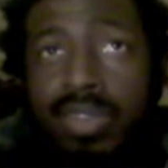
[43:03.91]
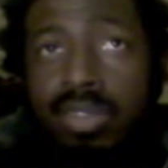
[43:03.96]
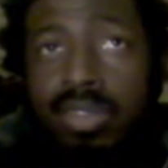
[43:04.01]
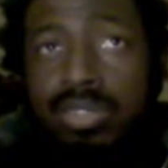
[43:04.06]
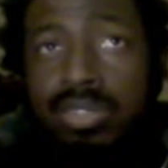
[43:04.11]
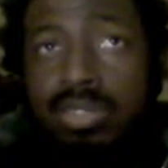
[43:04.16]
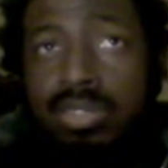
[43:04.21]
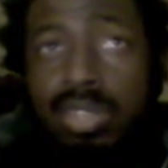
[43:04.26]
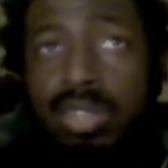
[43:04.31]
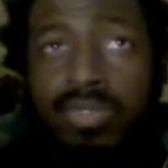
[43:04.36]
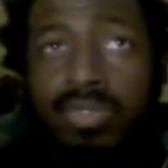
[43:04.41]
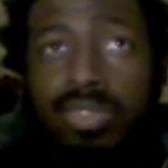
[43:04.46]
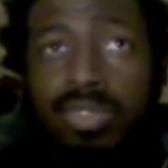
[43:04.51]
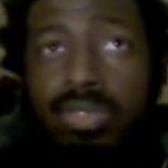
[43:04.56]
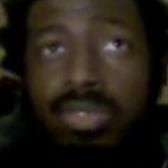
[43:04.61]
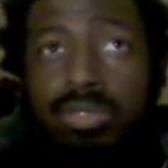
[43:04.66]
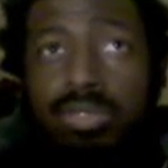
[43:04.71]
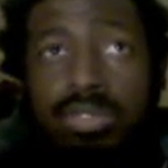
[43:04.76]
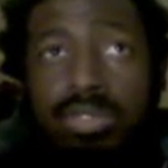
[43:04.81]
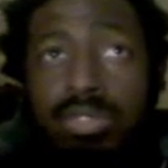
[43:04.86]
successful
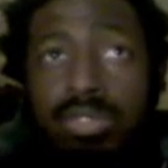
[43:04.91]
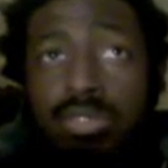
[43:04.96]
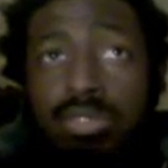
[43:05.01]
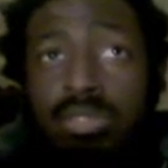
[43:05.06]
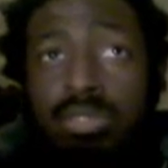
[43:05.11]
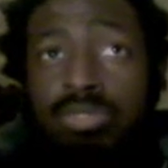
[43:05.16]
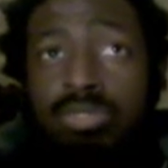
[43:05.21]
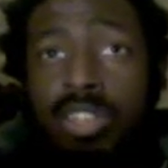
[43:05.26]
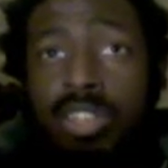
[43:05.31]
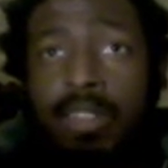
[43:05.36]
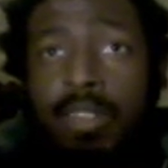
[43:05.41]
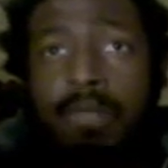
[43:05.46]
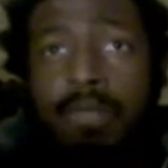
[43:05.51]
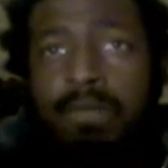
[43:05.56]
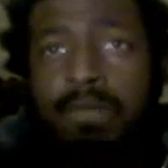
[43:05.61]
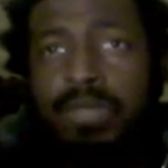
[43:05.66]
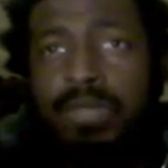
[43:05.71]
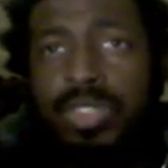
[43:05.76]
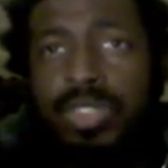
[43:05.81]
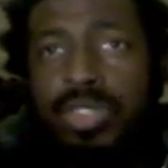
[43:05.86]
YouTube channel,
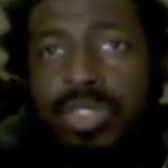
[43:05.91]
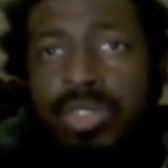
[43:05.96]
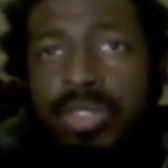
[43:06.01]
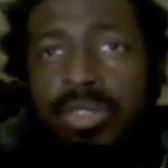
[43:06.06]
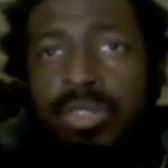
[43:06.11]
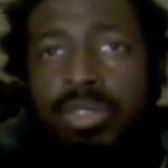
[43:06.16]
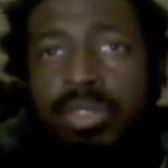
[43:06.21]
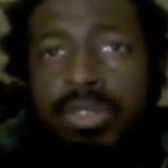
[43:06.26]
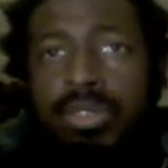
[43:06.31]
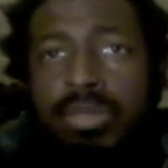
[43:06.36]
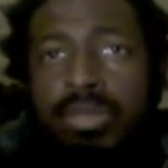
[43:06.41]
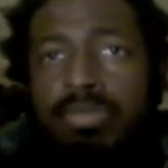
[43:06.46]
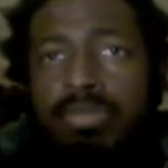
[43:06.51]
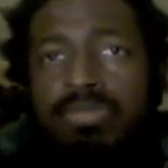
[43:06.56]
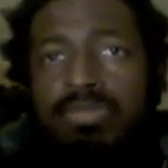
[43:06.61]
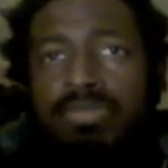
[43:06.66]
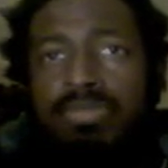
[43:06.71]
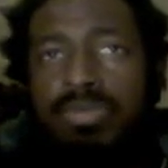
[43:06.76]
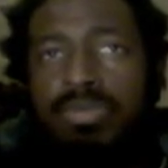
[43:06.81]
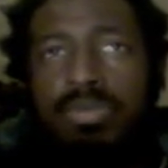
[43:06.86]
you're
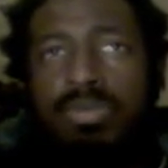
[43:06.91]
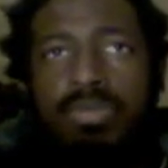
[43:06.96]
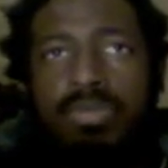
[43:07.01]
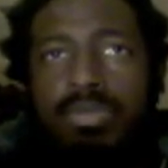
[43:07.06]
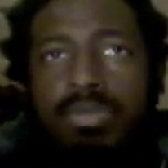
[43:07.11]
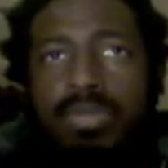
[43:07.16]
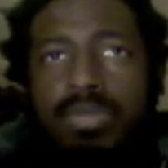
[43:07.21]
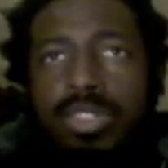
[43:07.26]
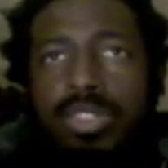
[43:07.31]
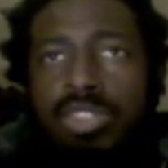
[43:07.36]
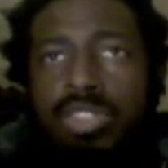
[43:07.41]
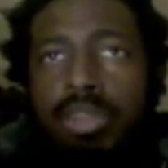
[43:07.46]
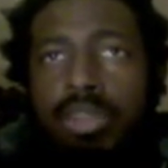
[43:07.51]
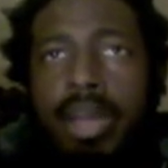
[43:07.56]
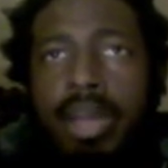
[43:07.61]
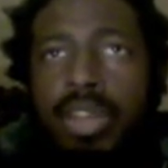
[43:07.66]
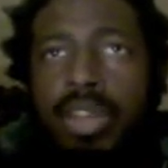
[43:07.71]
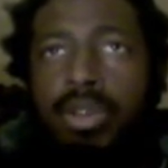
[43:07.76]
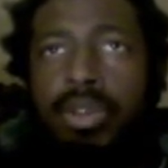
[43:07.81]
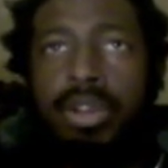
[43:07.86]
a
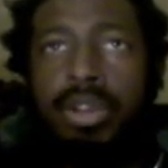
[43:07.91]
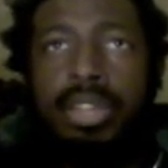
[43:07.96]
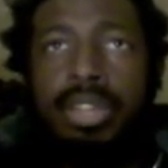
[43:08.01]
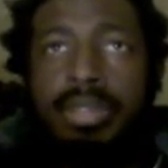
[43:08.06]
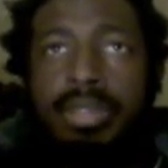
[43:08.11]
minority,